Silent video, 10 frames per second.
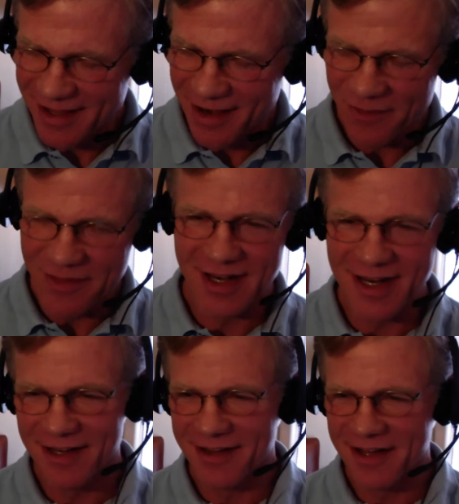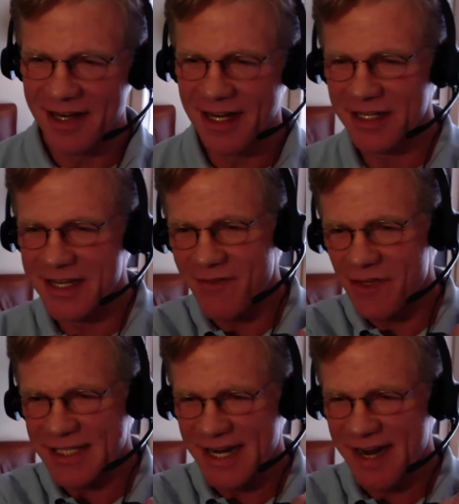know, the little
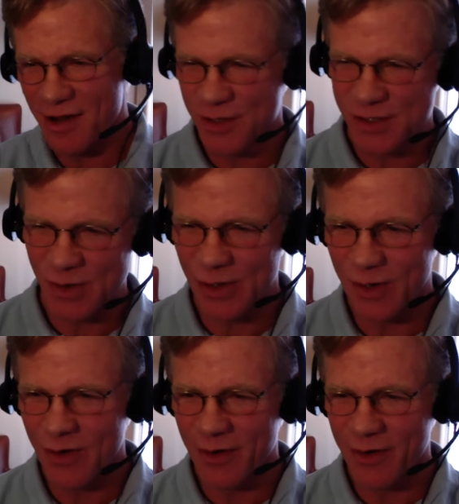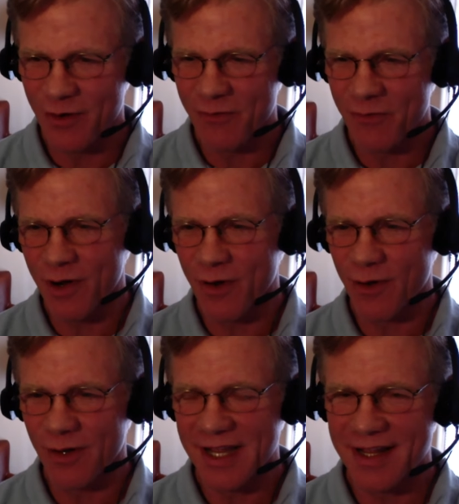devil sitting on your shoulder, or your
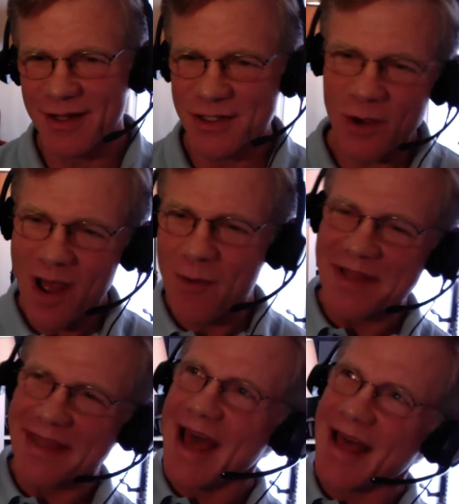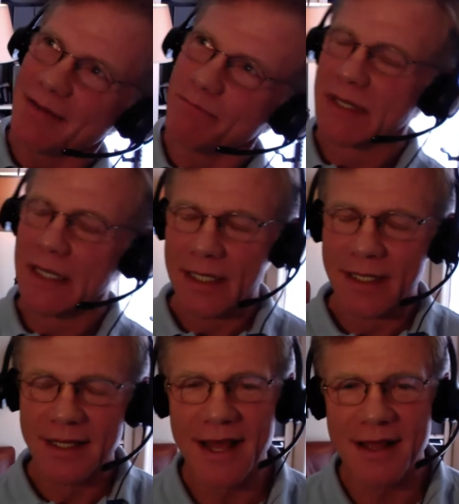four-year-old kid that goes, oh, I want that.
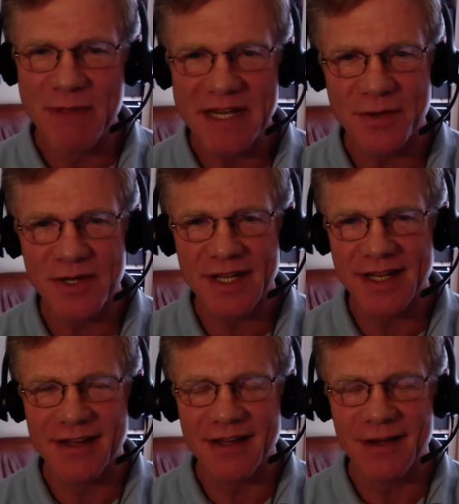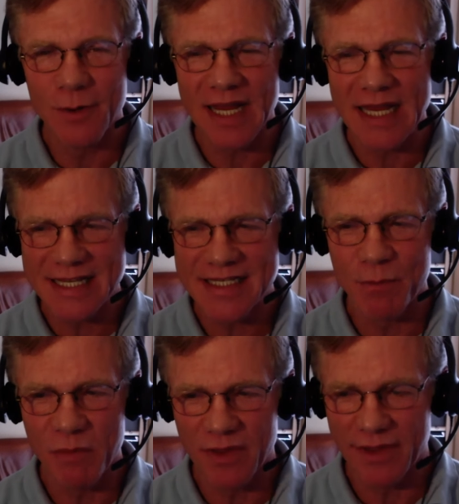Yeah, it makes it really quick and
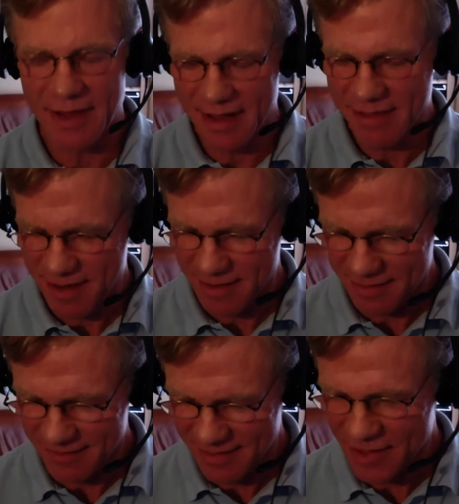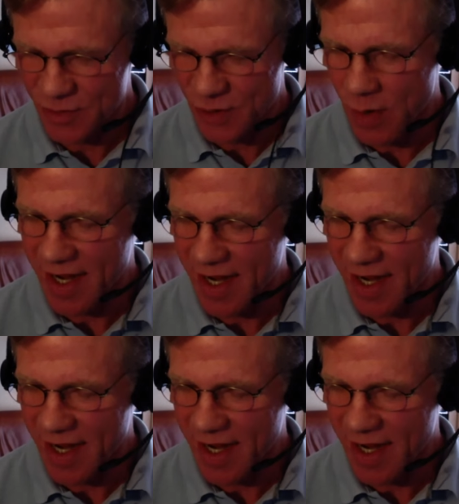simple, I think. That's true.